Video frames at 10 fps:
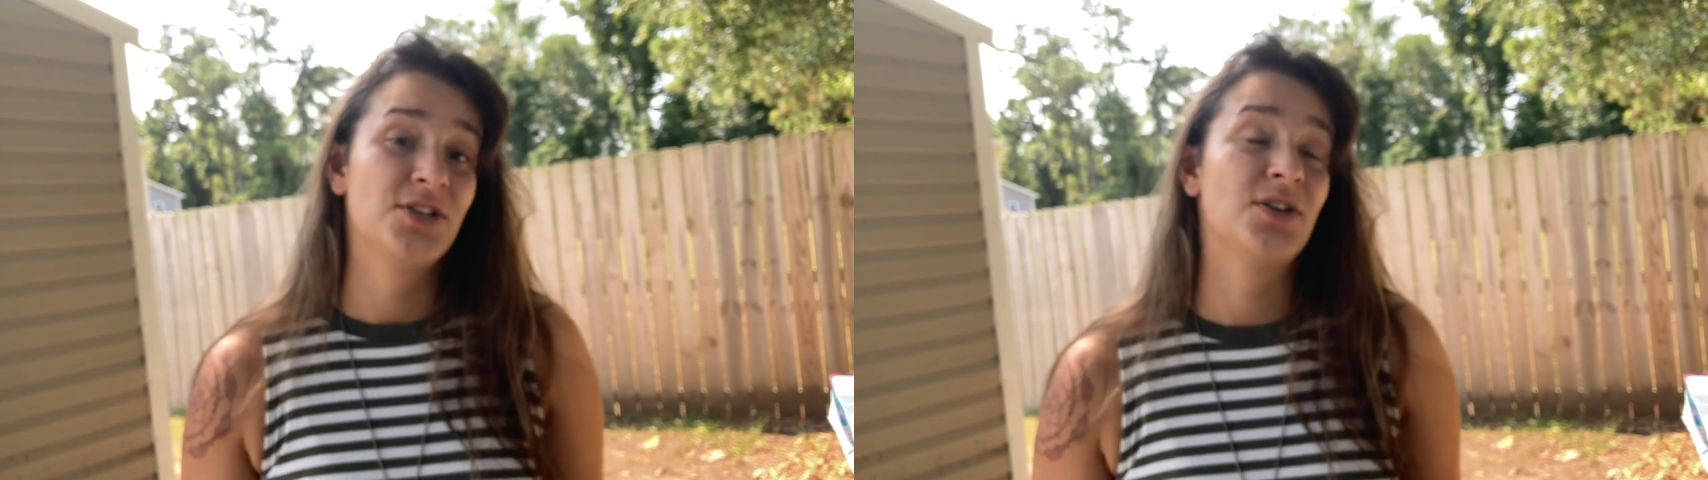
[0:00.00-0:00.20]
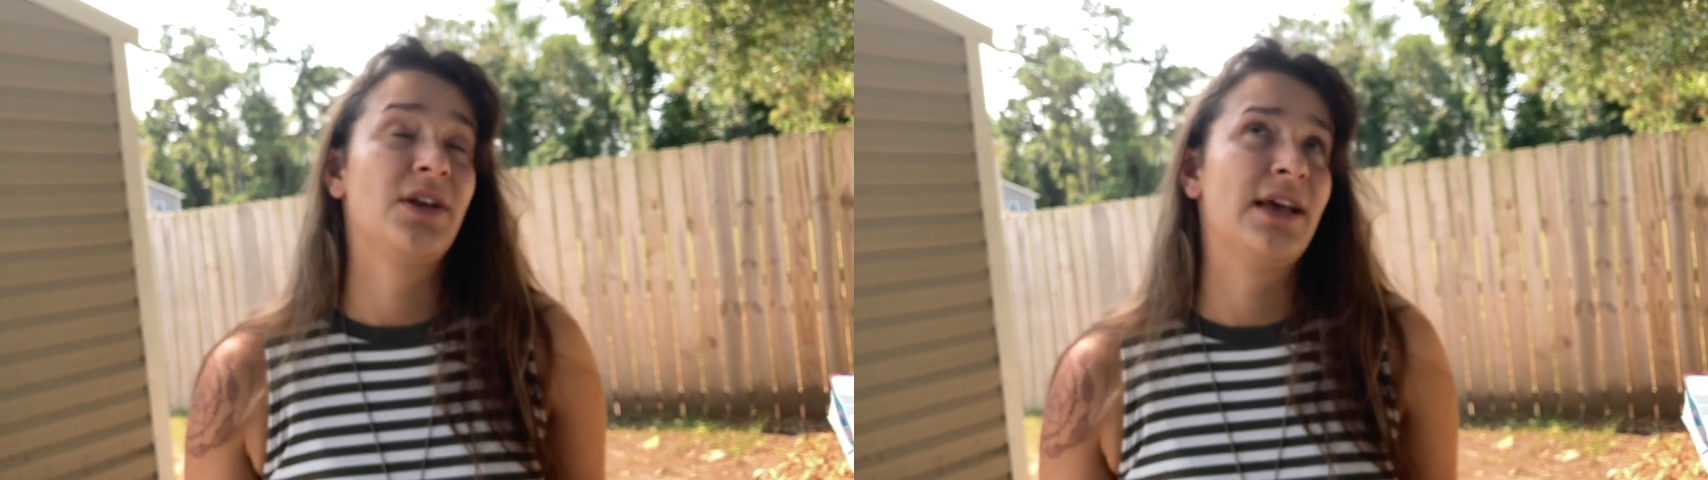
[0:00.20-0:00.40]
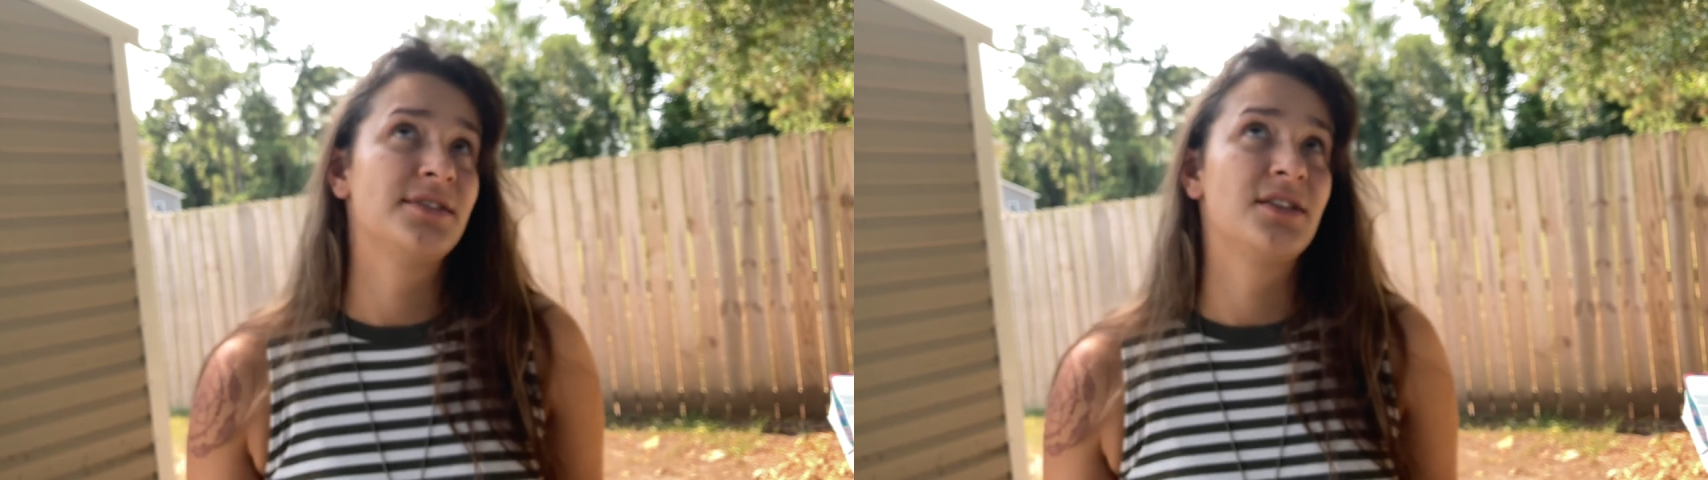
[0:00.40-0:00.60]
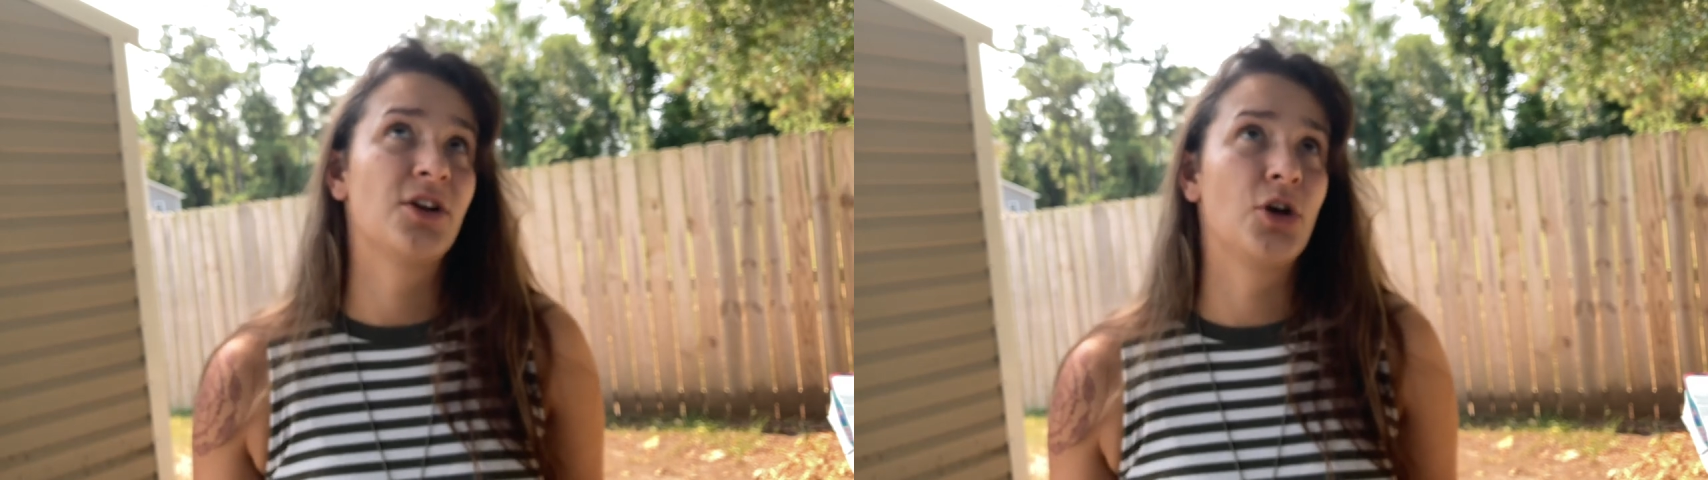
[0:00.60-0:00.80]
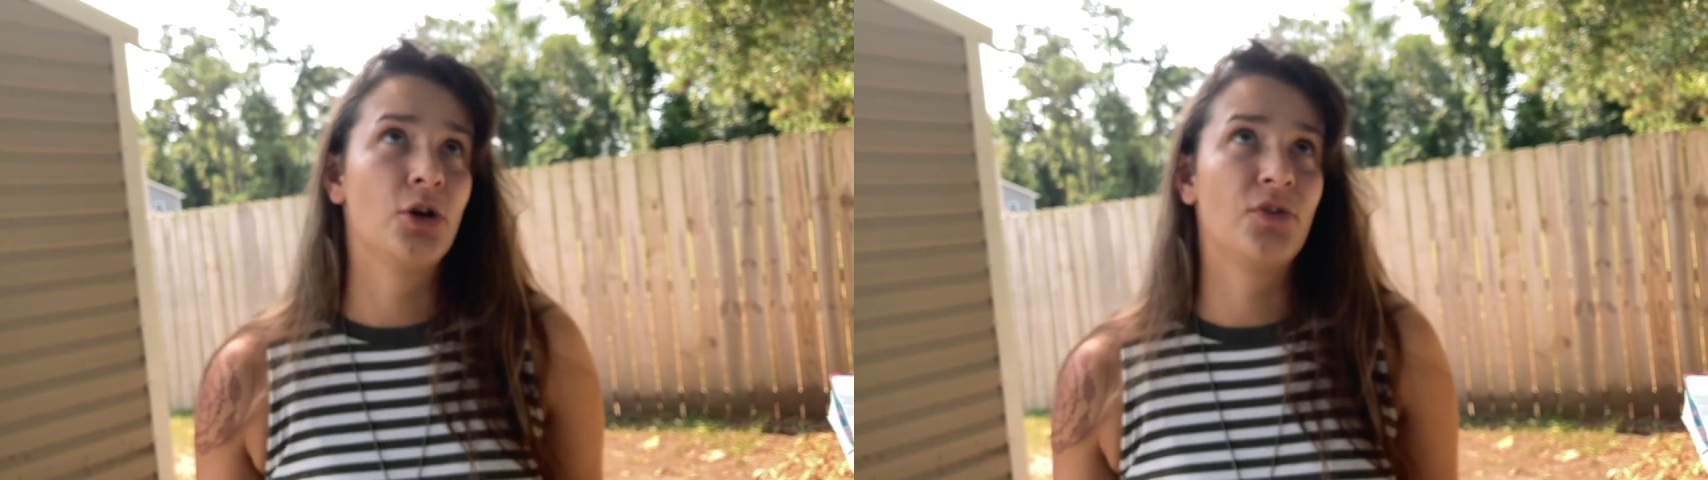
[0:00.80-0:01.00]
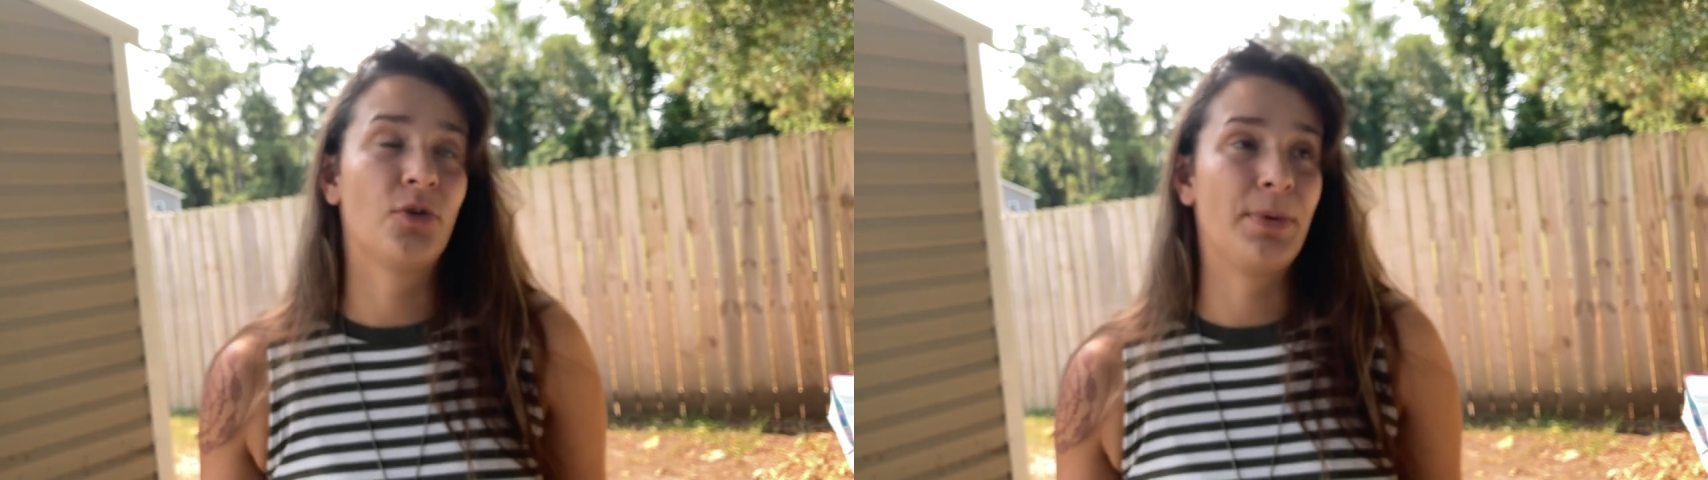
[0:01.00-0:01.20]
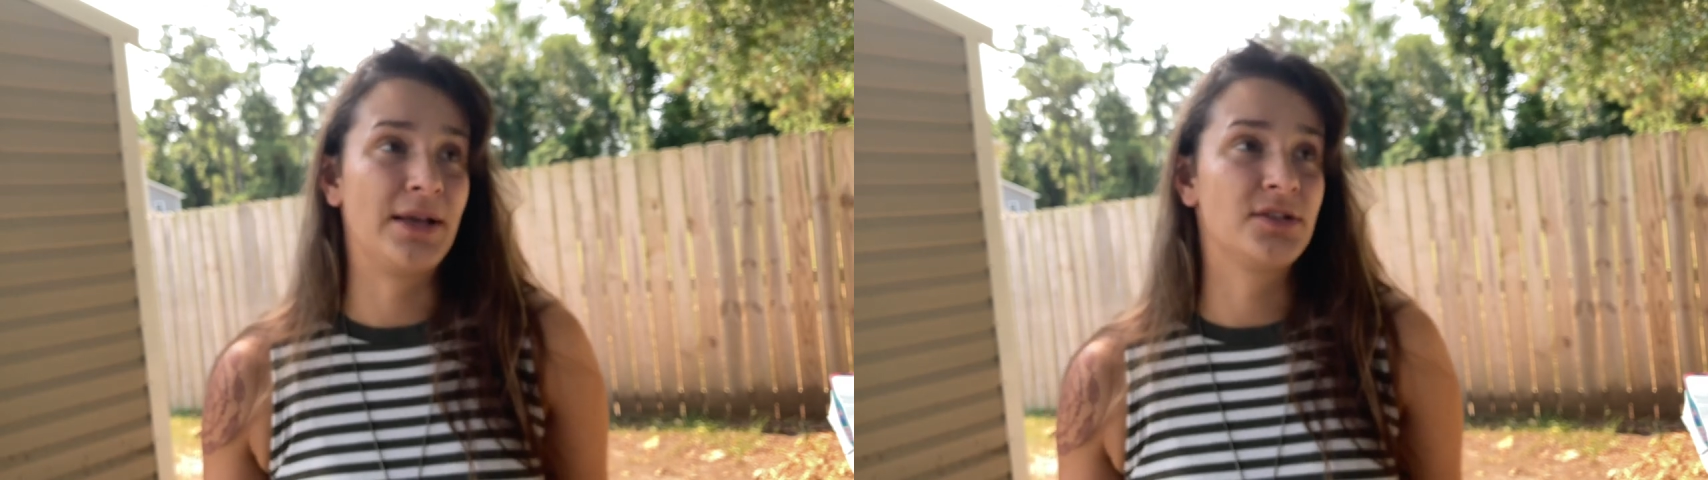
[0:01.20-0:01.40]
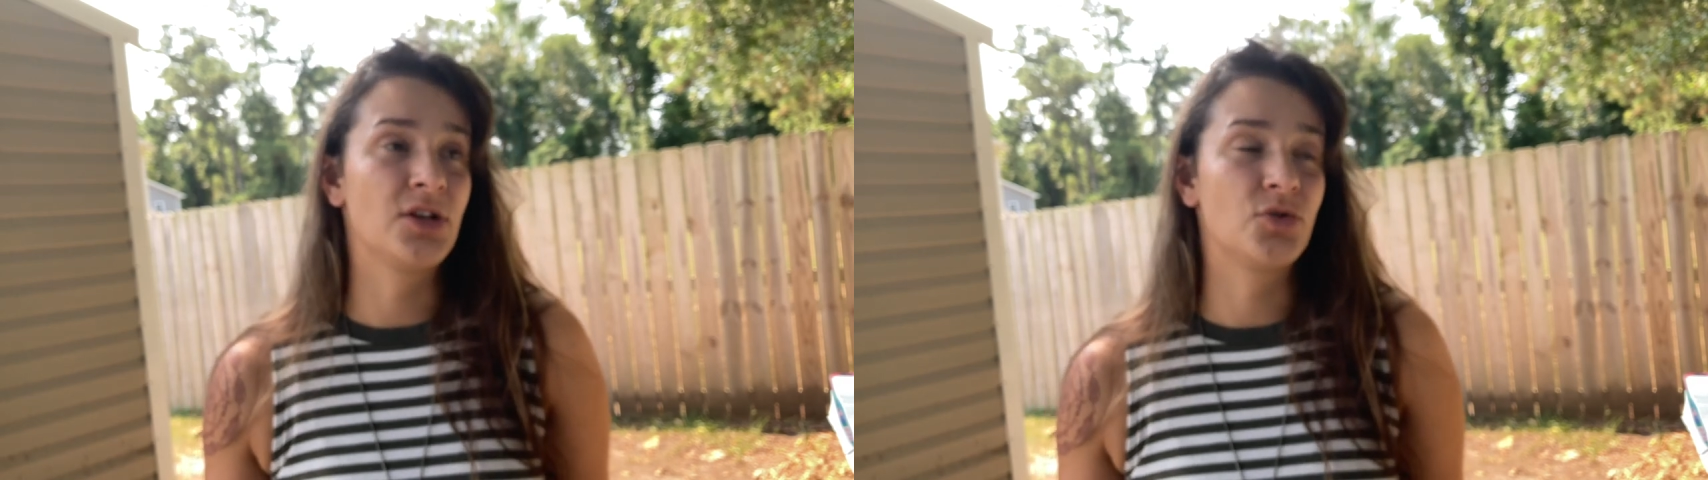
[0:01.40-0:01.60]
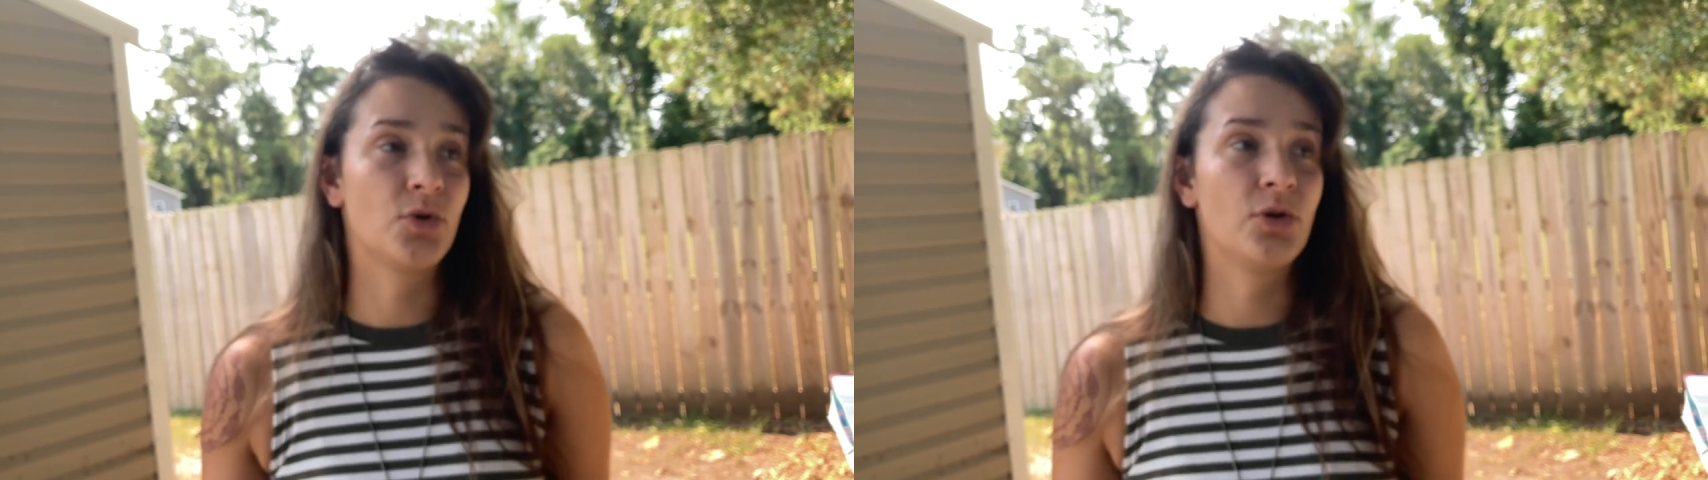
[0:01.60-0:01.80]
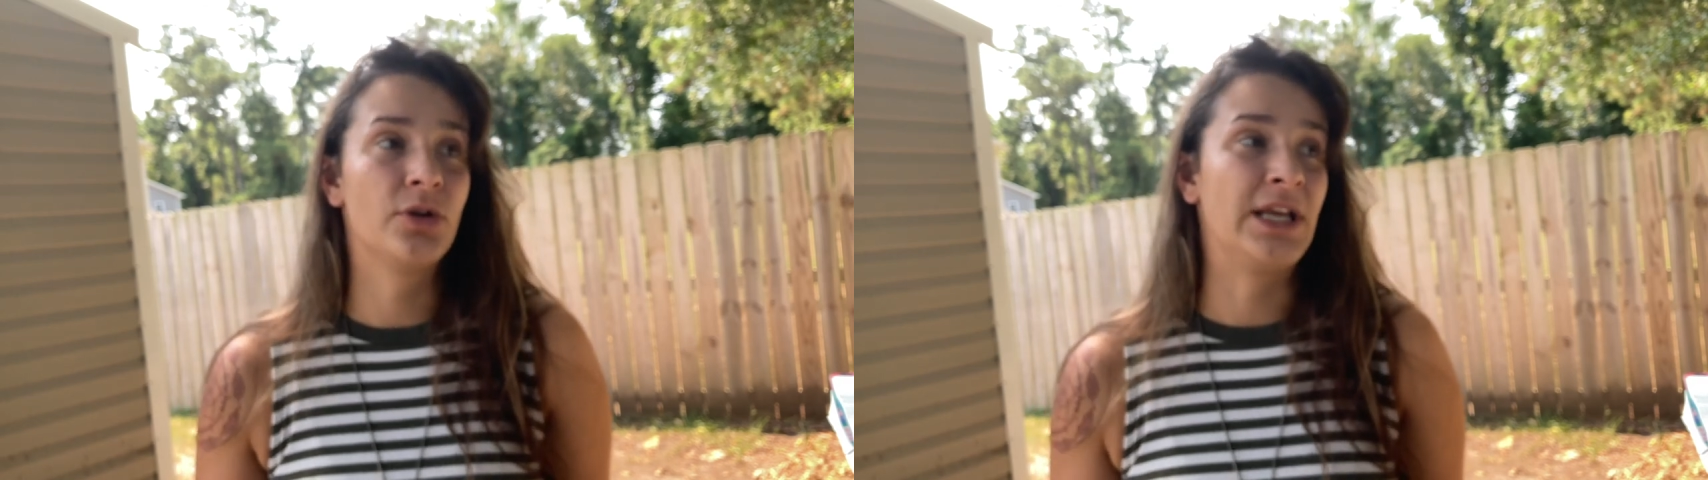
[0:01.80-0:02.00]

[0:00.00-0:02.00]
So yes, they're good for pest control.